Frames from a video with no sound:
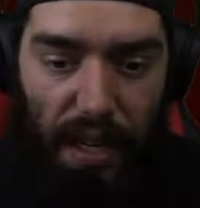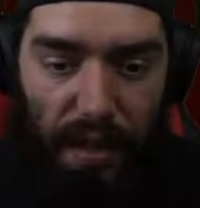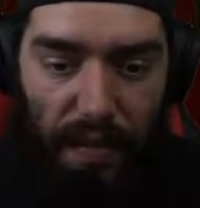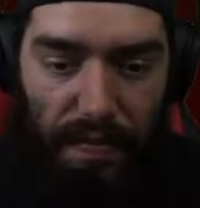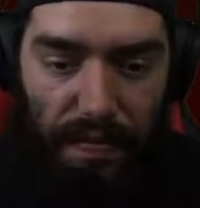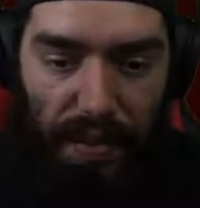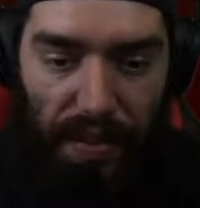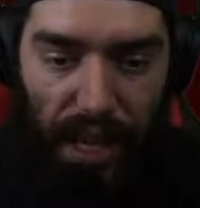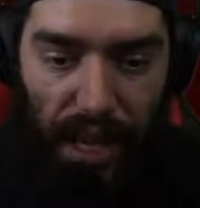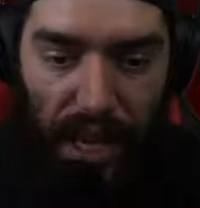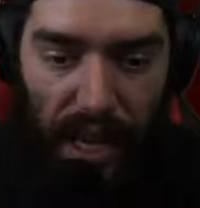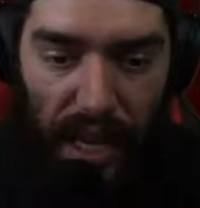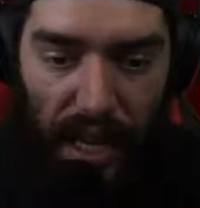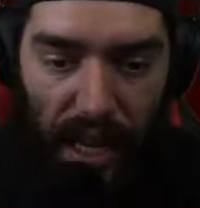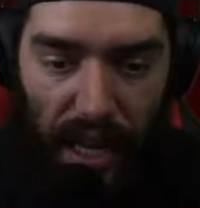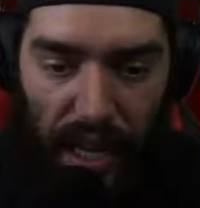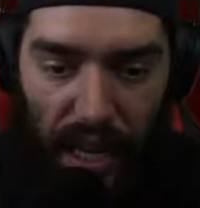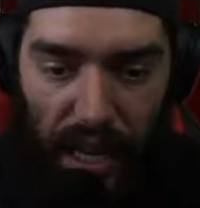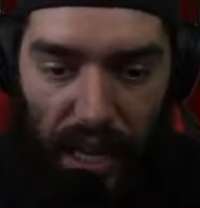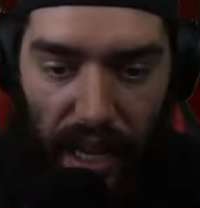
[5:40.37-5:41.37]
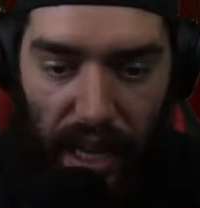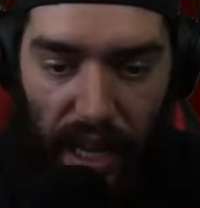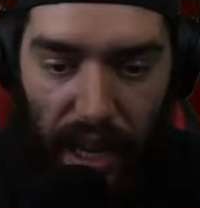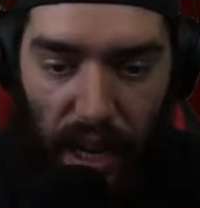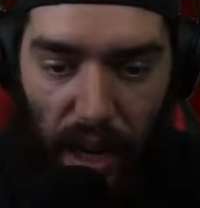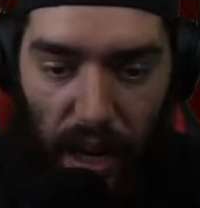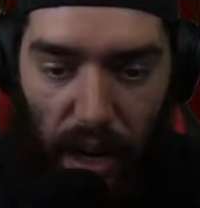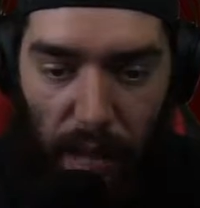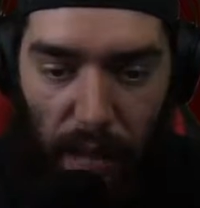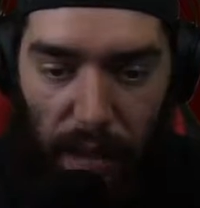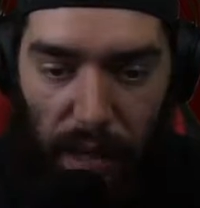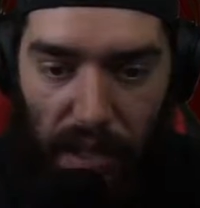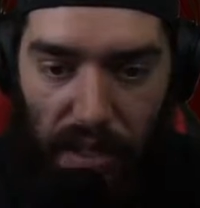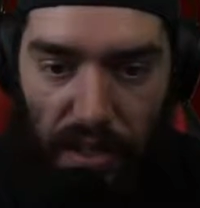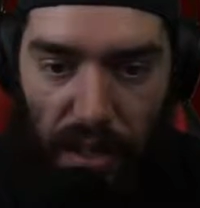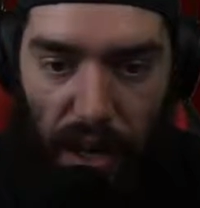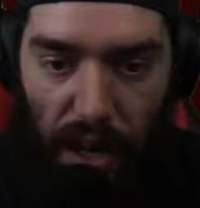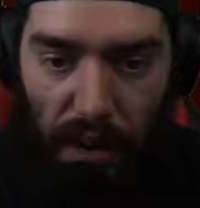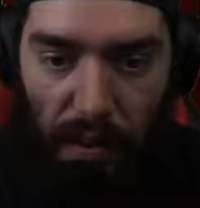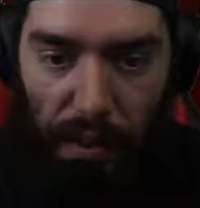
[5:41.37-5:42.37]
Then in our belt
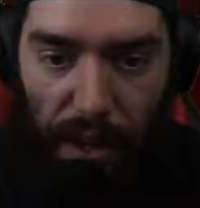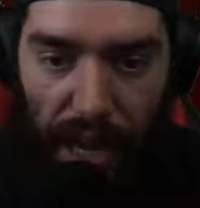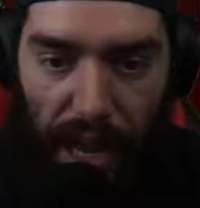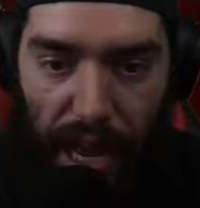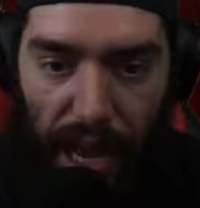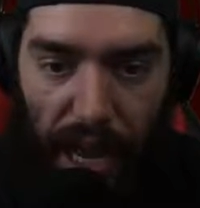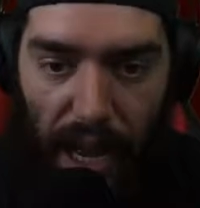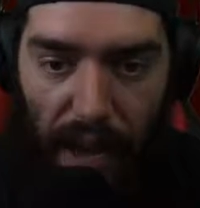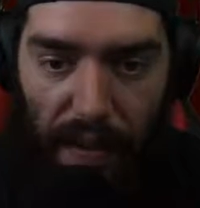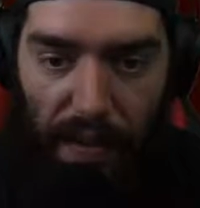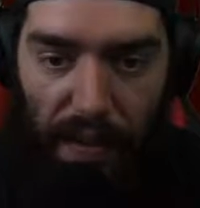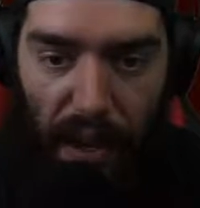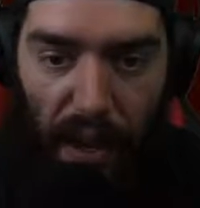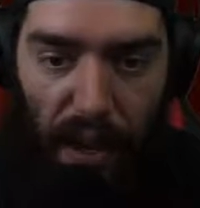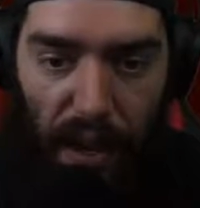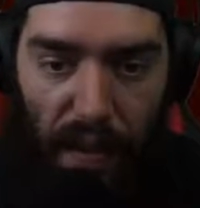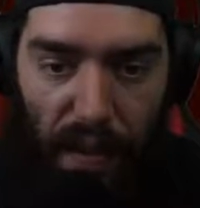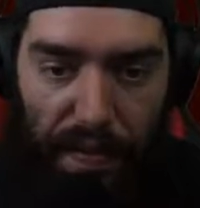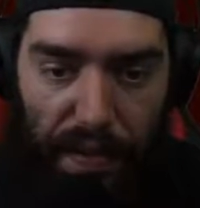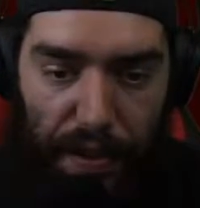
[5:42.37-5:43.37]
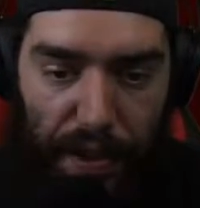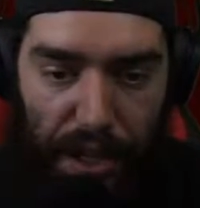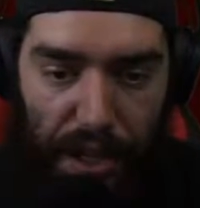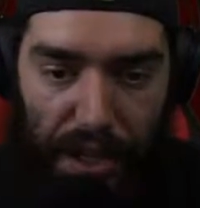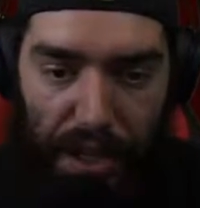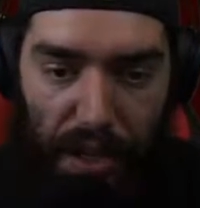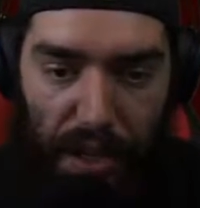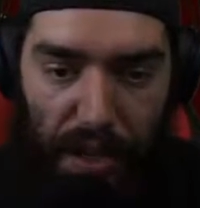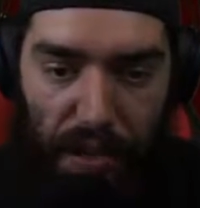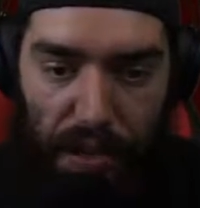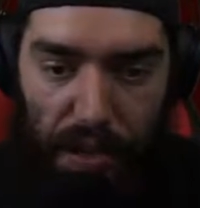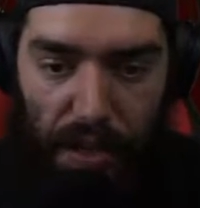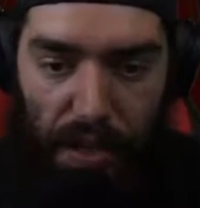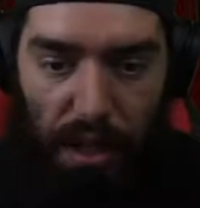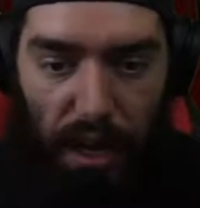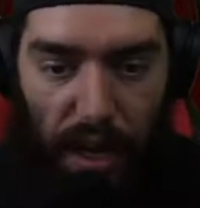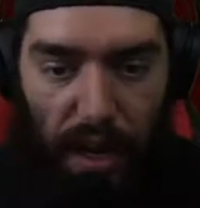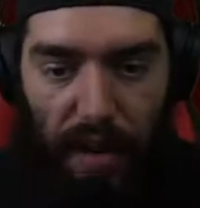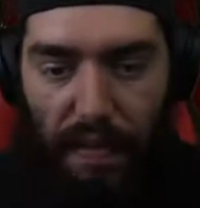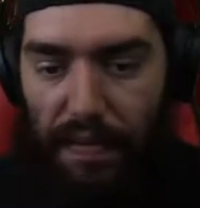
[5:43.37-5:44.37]
slot, we have Verdungos,
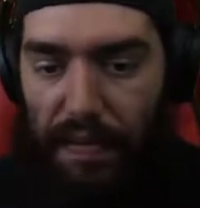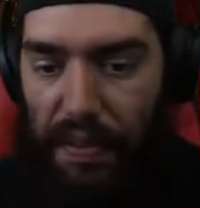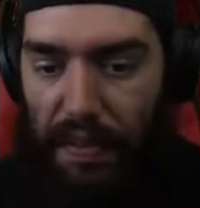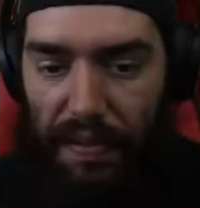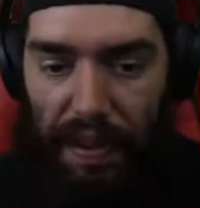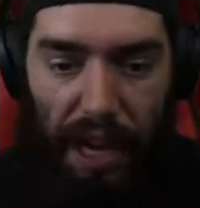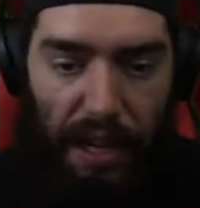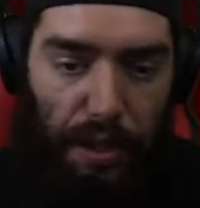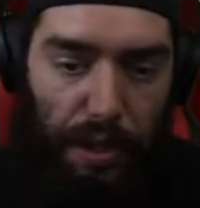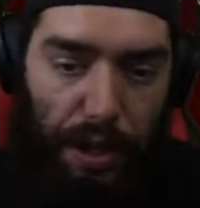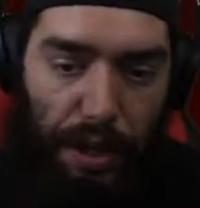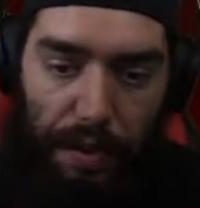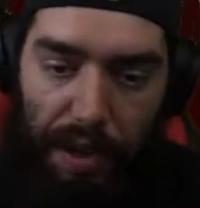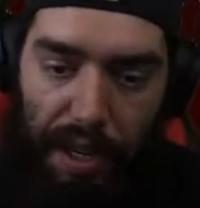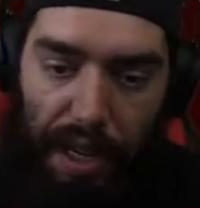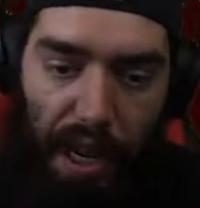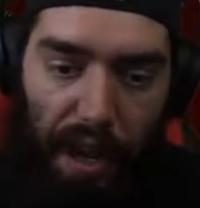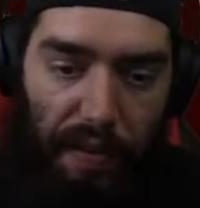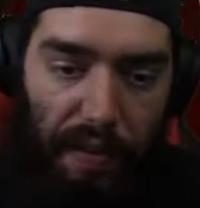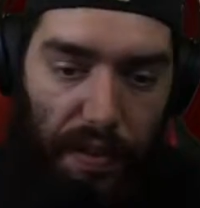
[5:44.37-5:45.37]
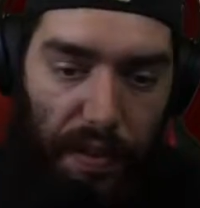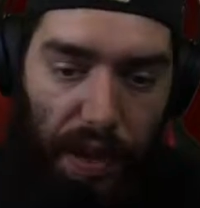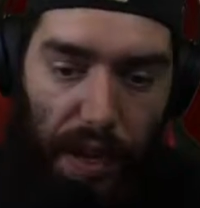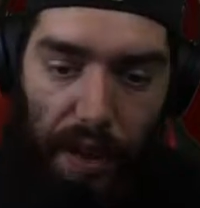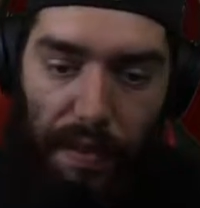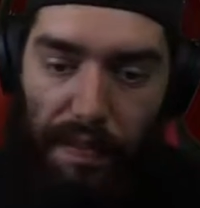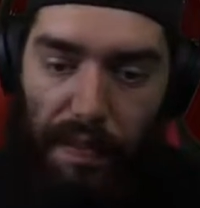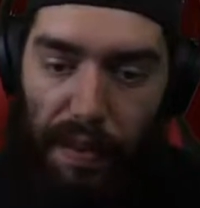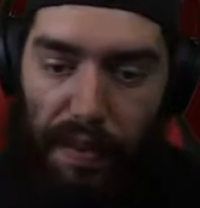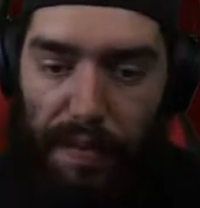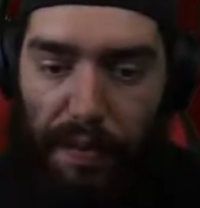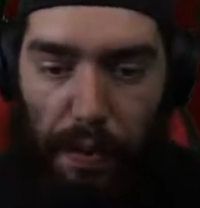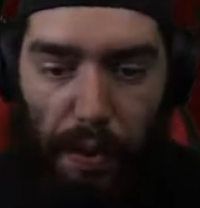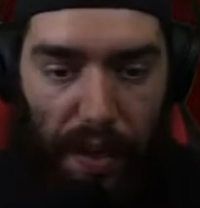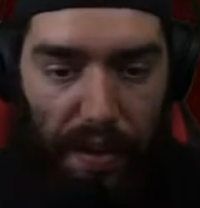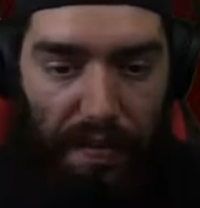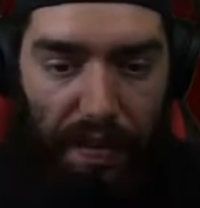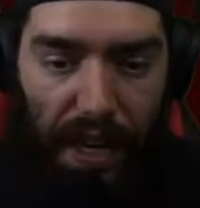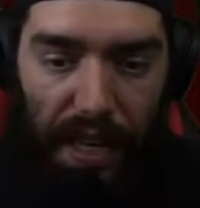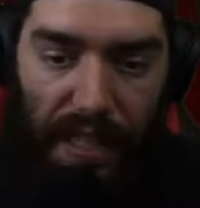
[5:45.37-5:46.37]
faster hit recovery,
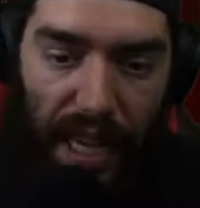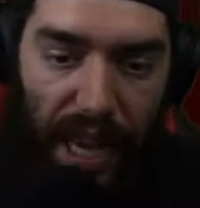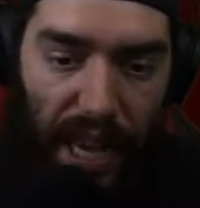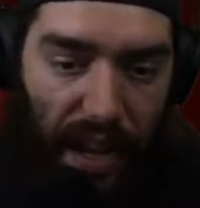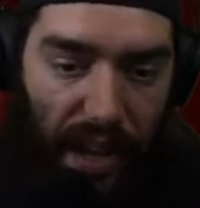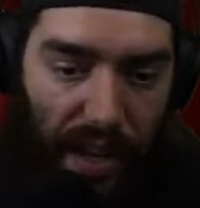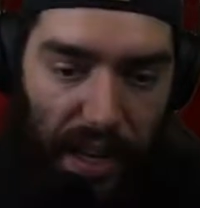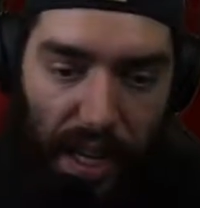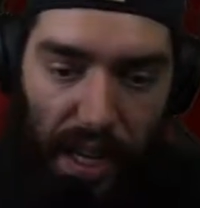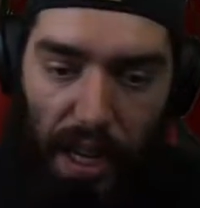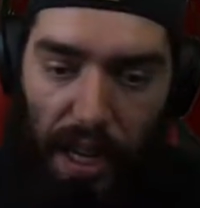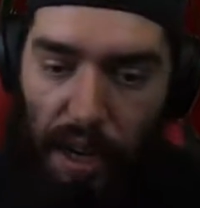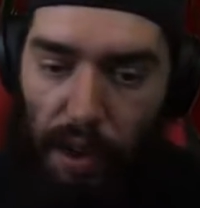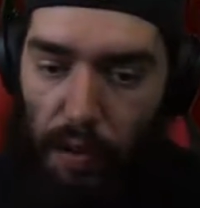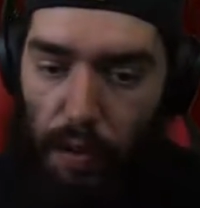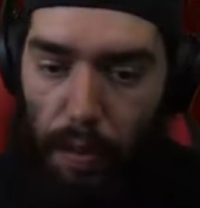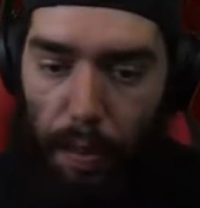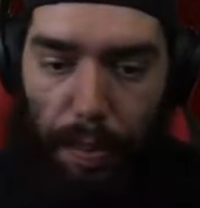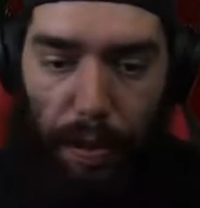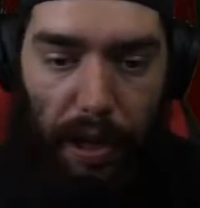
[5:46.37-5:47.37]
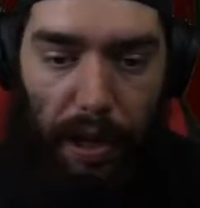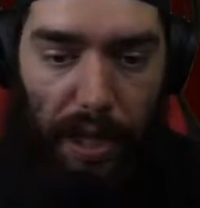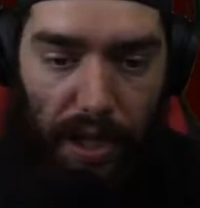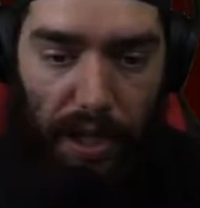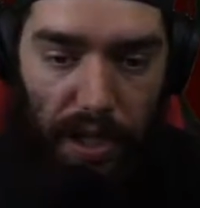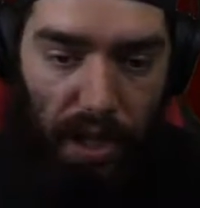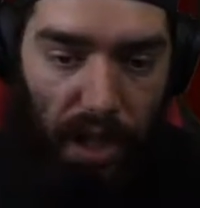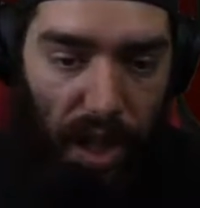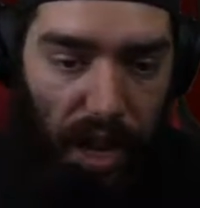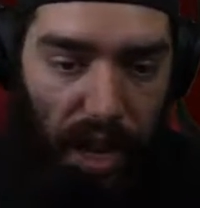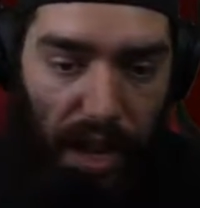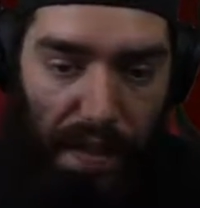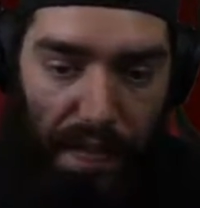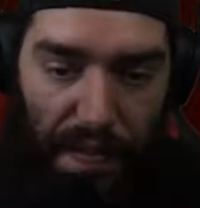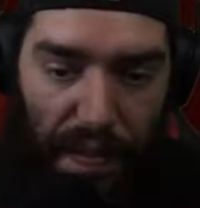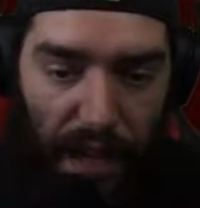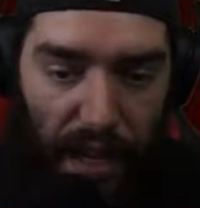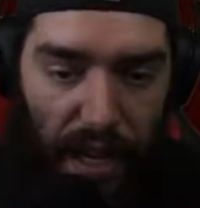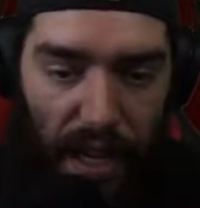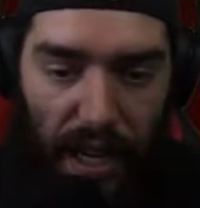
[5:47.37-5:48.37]
40 vitality, replenish
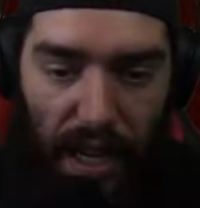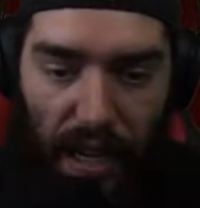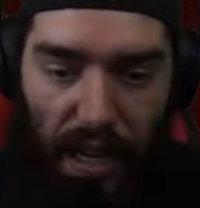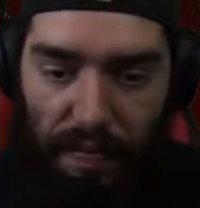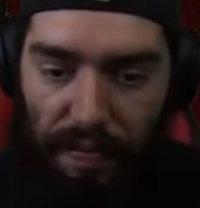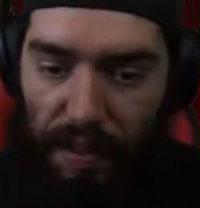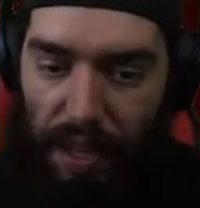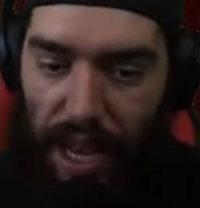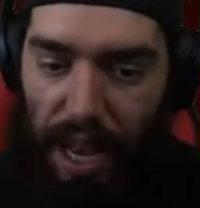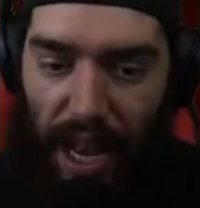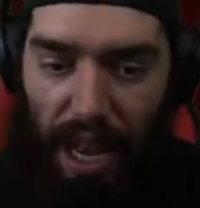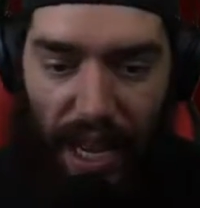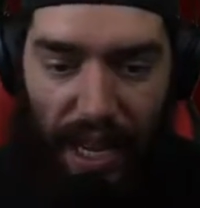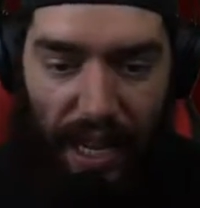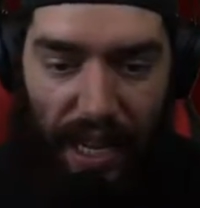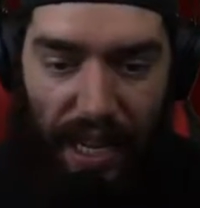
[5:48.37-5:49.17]
life, and